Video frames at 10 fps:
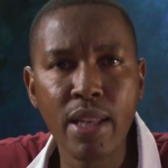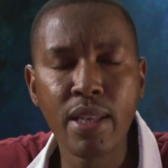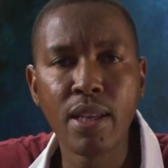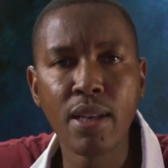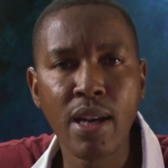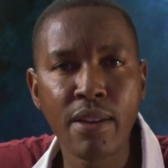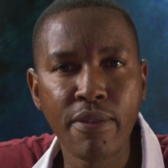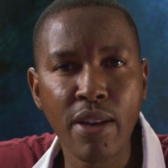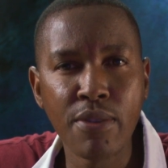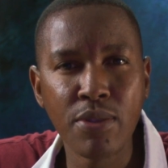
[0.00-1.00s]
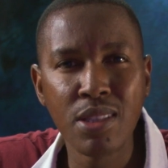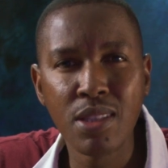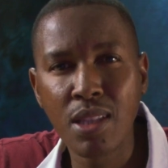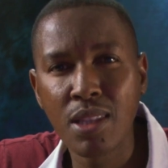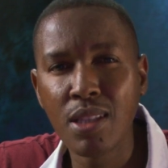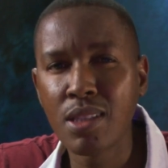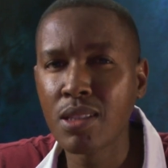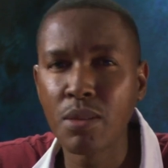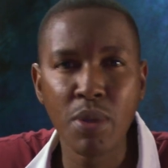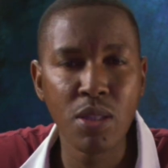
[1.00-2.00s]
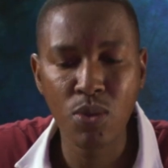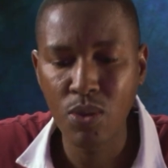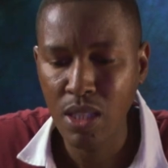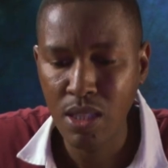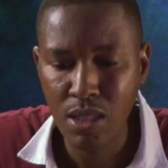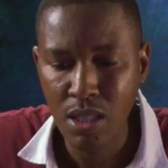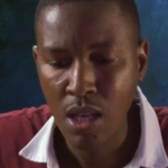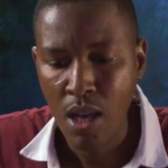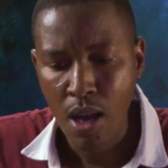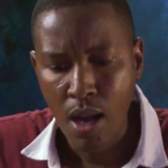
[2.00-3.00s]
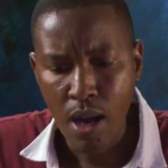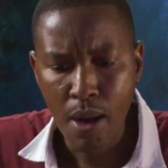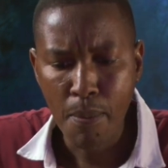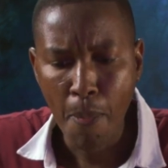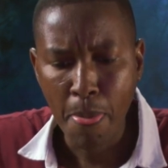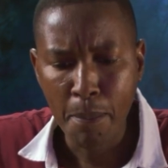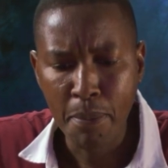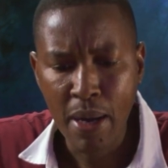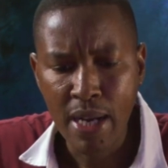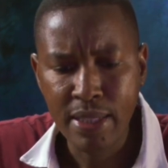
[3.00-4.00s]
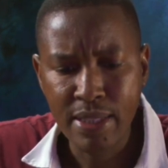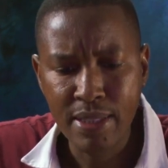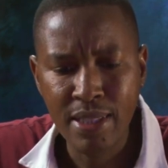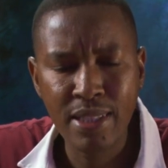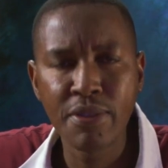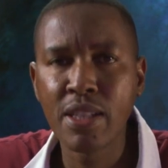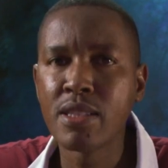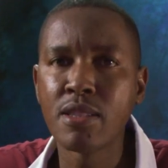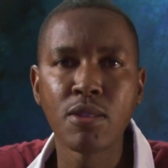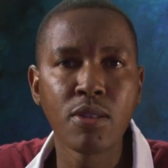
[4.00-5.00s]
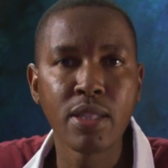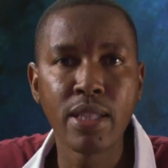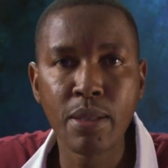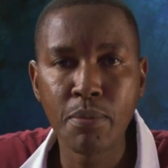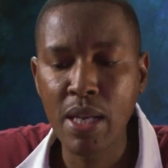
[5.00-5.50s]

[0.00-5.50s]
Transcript: than the R5, which is I think 3.2 inch. But the difference is not that